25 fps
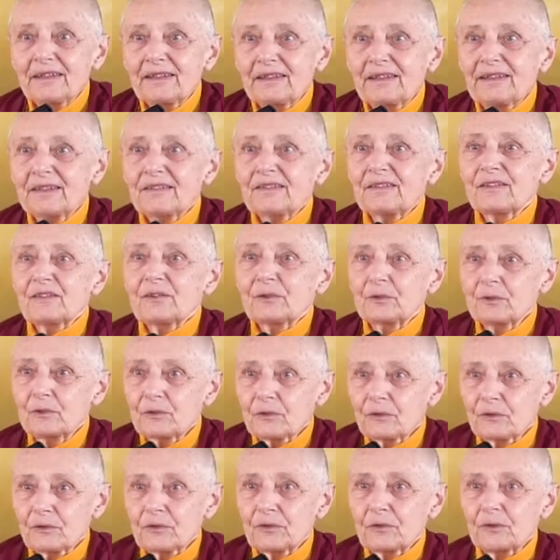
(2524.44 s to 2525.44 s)
This is
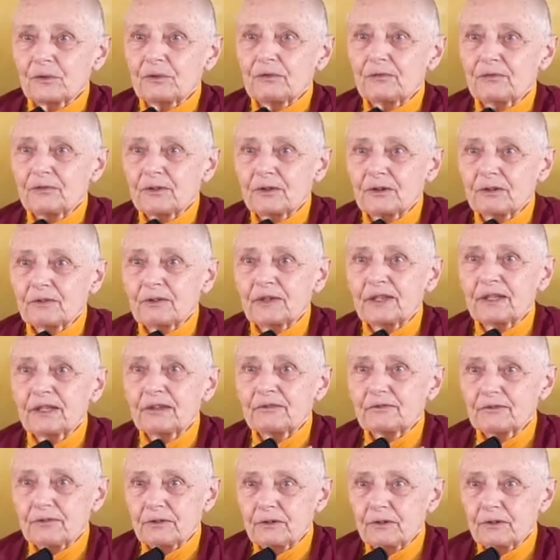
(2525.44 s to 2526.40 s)
also very,